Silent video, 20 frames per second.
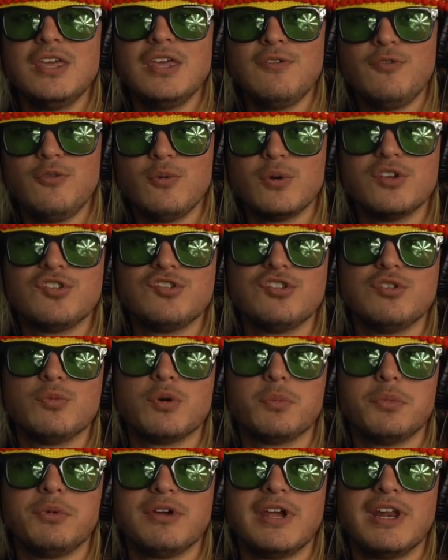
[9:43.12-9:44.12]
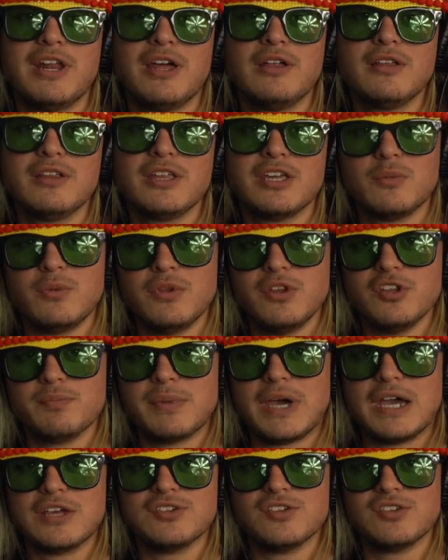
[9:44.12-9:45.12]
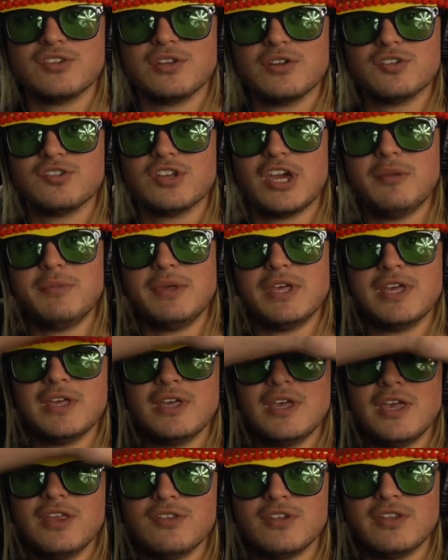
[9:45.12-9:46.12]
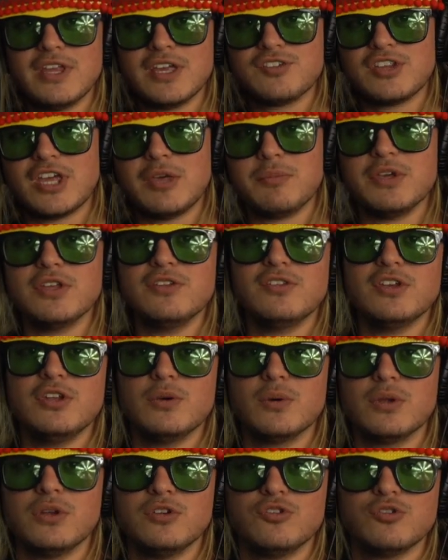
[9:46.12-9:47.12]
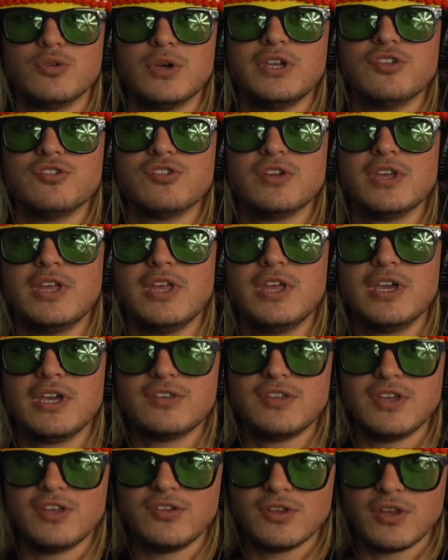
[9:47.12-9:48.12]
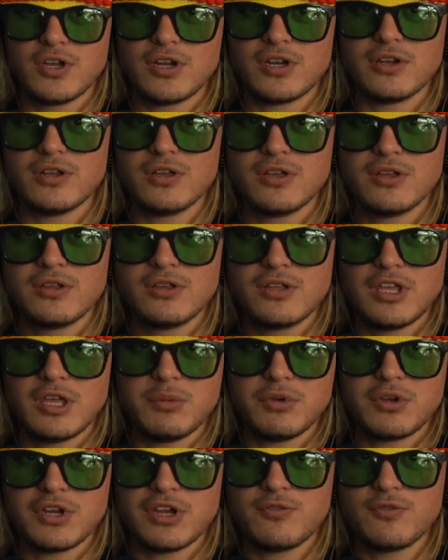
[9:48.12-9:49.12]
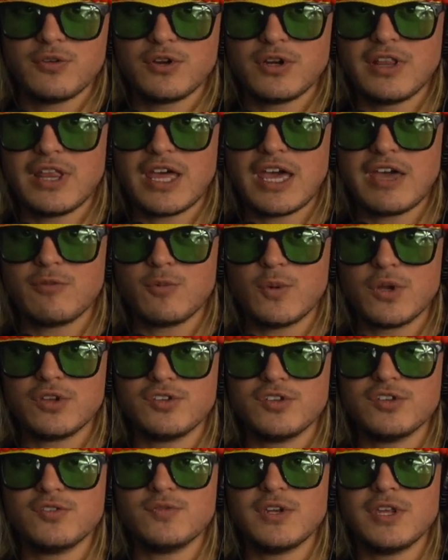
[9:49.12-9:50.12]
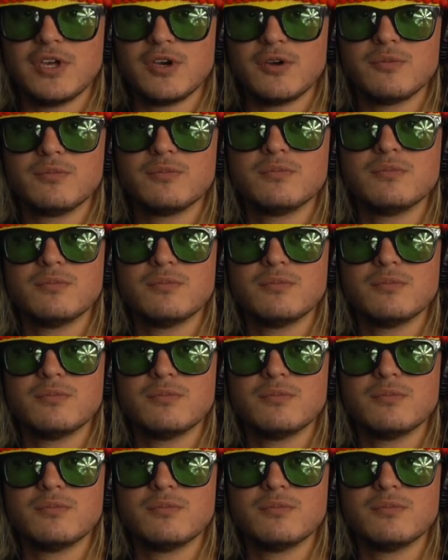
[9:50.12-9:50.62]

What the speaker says: If you want to see more of me right now, click on one of these boxes on the other side of me. And until next time, continue on your joy, continue to learn, and be grateful you're alive watching this video.